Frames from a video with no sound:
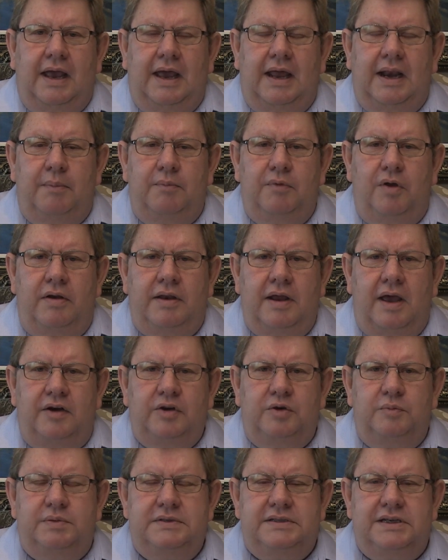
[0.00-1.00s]
and I'm not
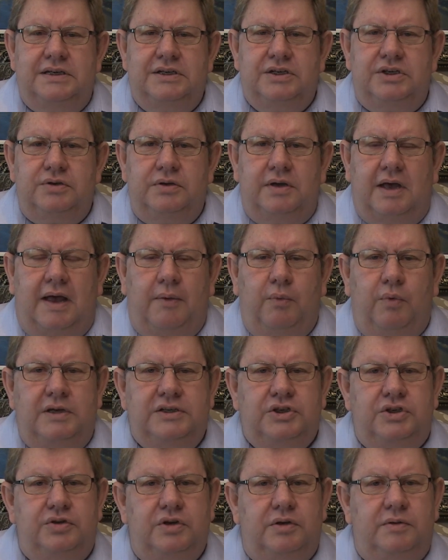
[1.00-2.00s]
100% sure. I
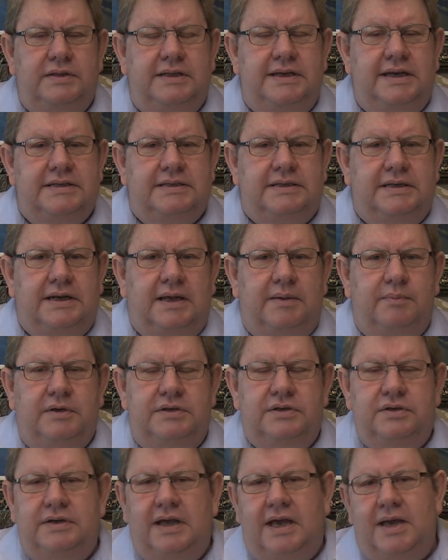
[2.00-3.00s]
was sure yesterday,
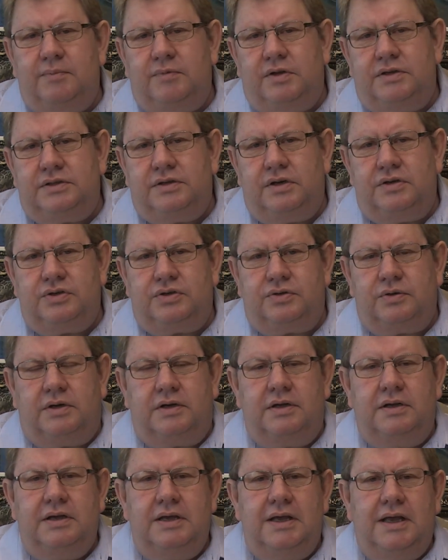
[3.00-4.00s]
but today I'm not so sure.
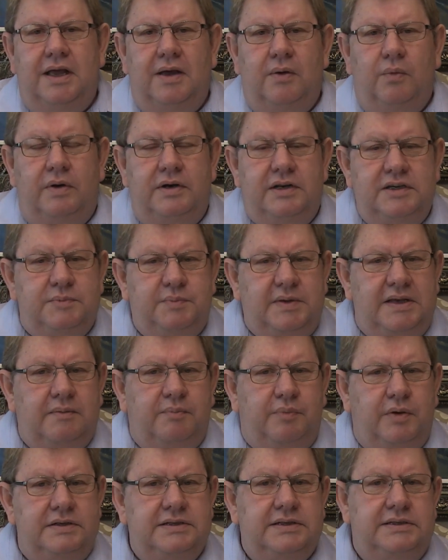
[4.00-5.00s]
What does being
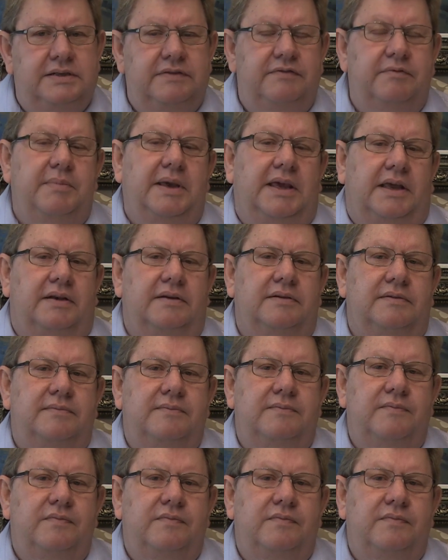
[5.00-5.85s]
positive mean?